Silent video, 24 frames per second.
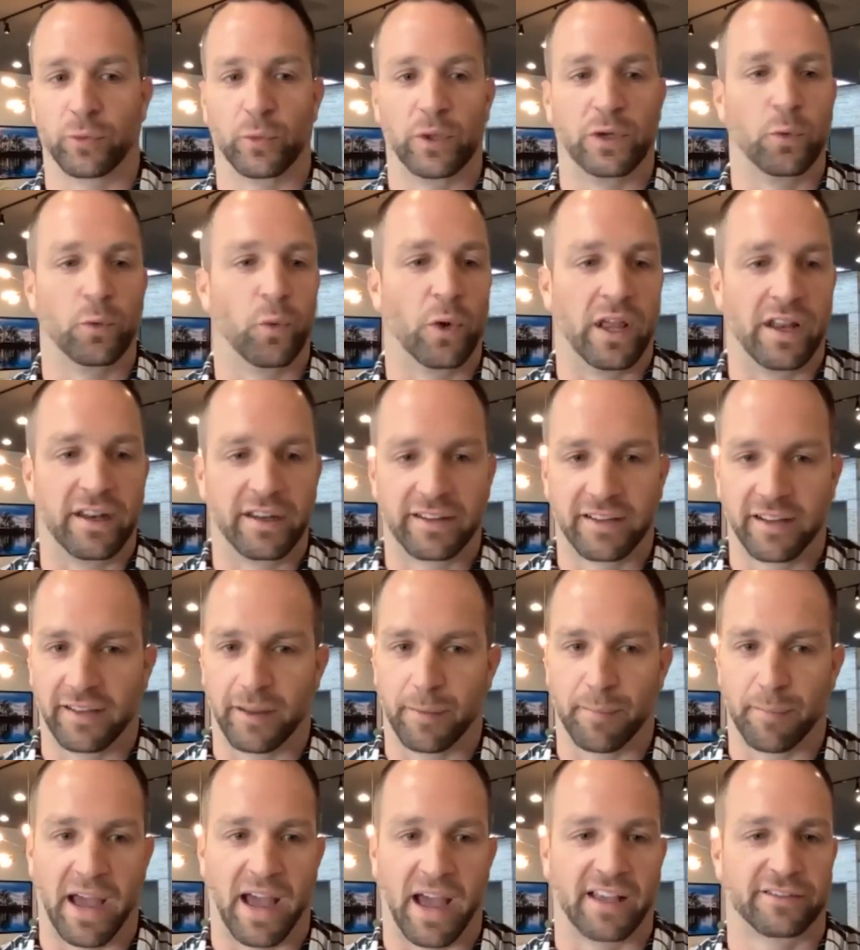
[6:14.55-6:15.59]
We went to
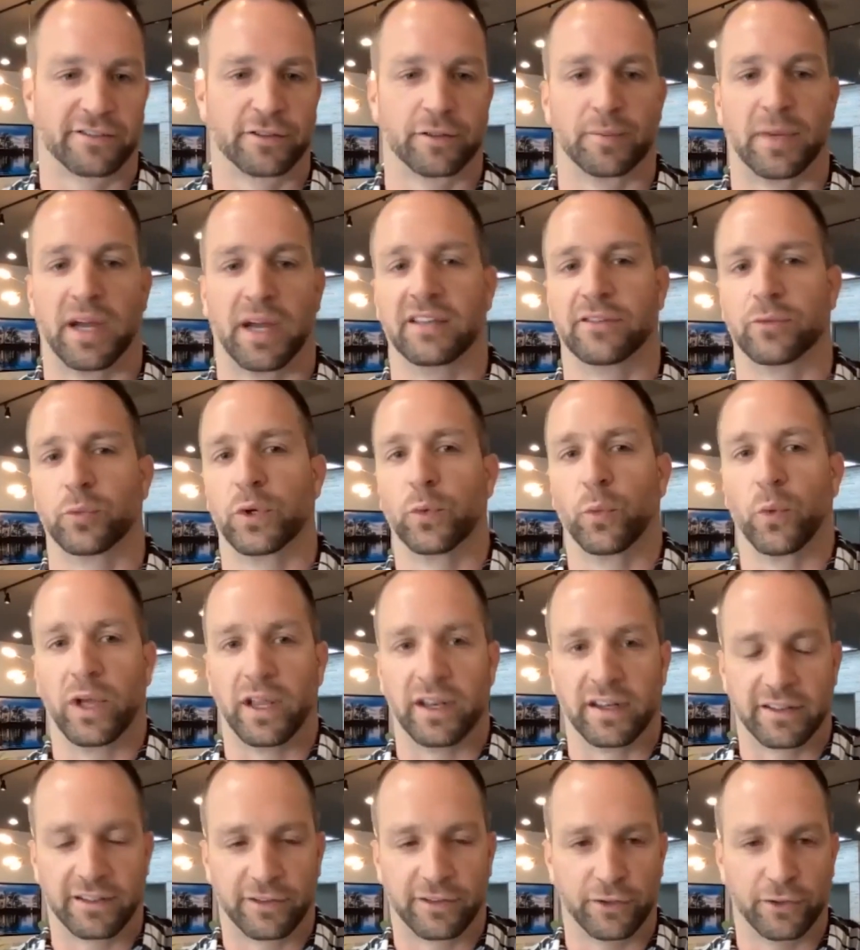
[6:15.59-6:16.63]
the masterminds. We
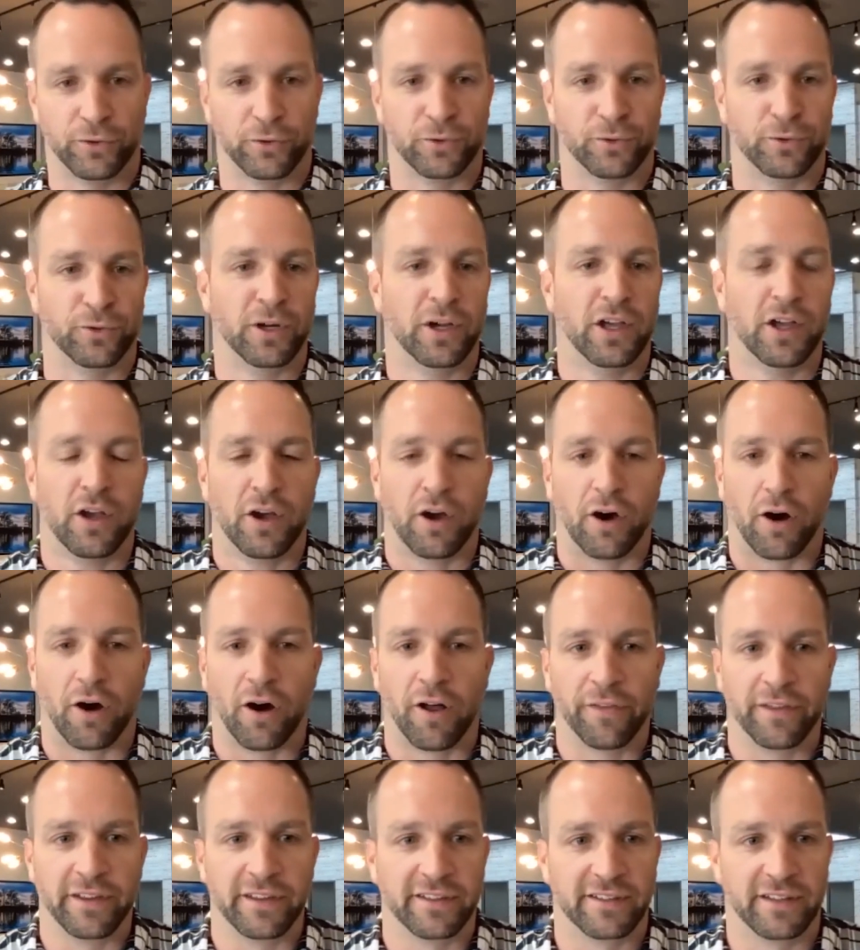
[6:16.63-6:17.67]
went to
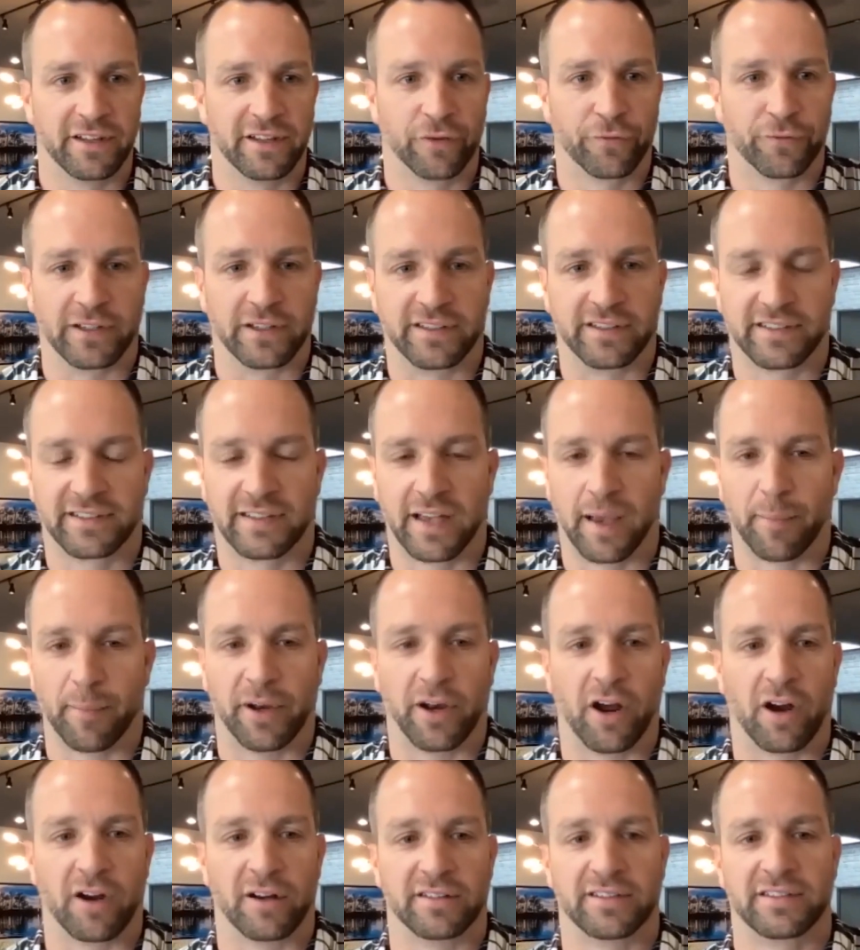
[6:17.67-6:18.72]
all these different
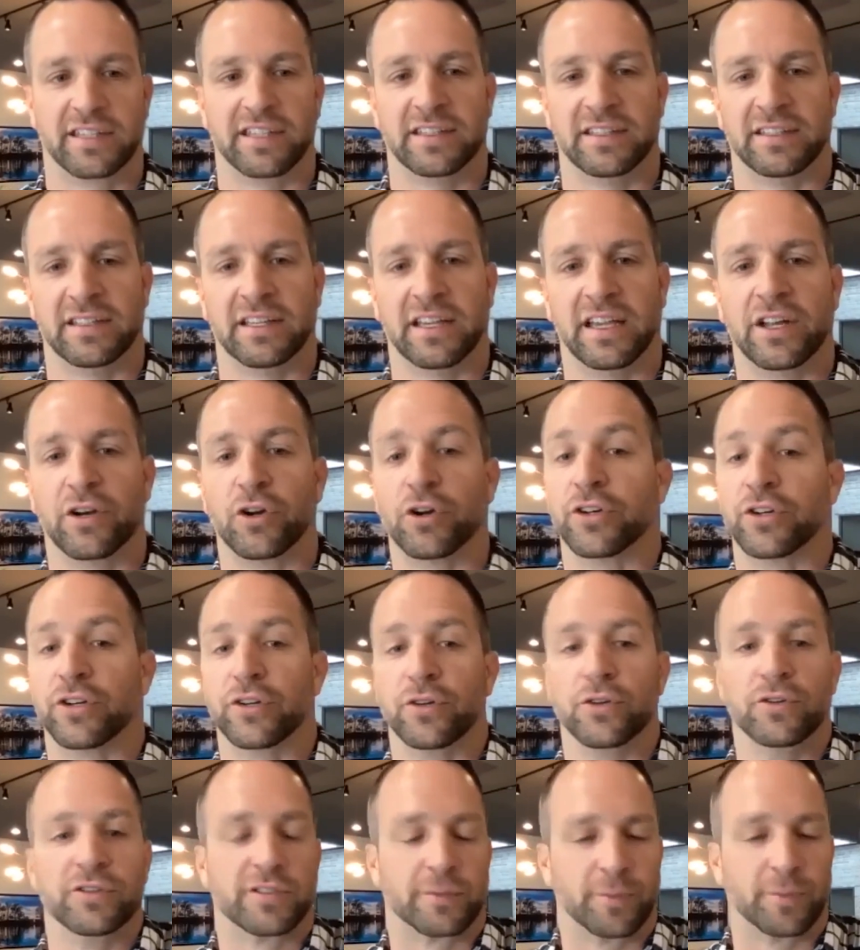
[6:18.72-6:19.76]
seminars. He
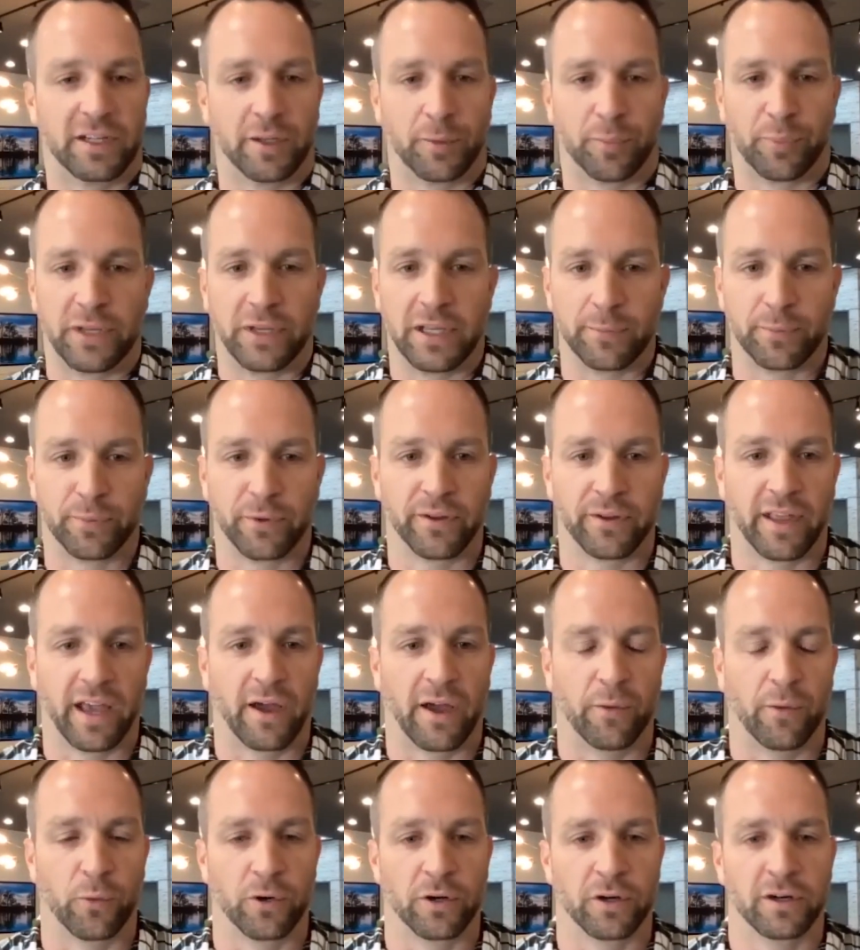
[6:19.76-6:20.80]
introduced me to people
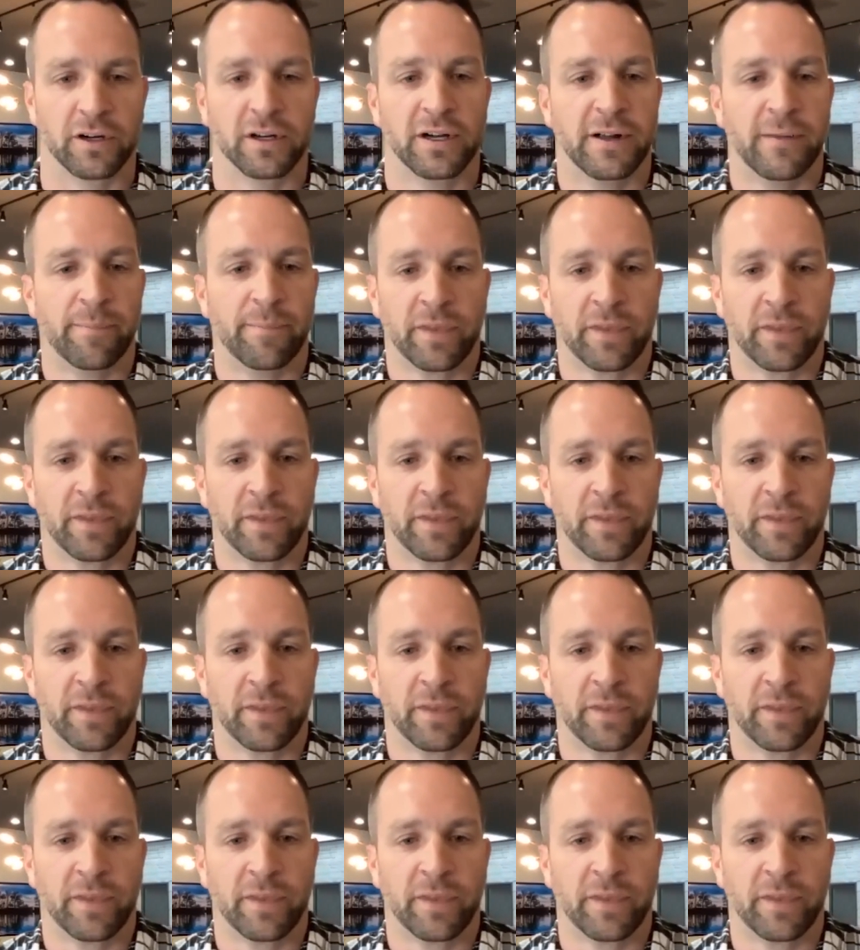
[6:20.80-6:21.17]
that were,